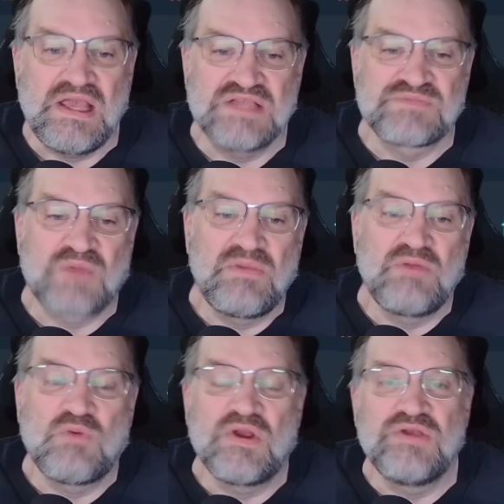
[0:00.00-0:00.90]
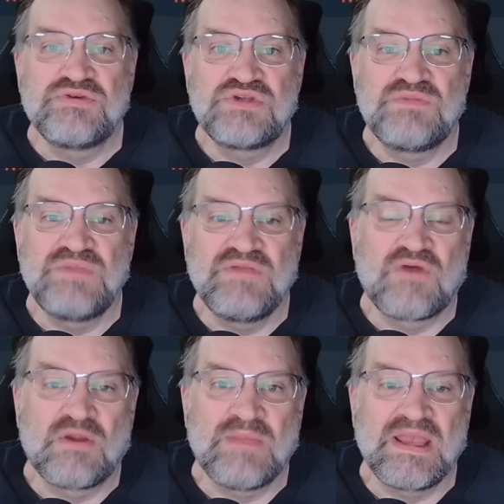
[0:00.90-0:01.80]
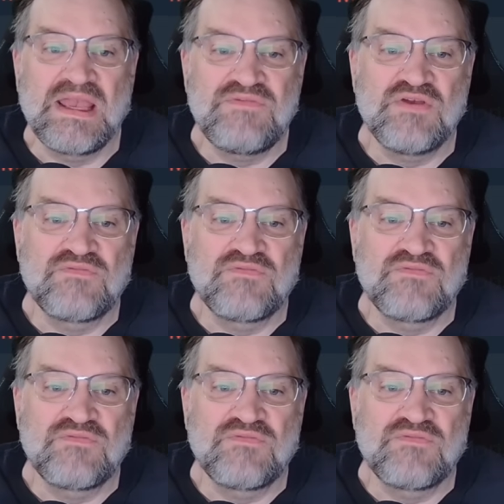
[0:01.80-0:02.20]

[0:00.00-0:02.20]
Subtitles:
is probably where you should be farming if you're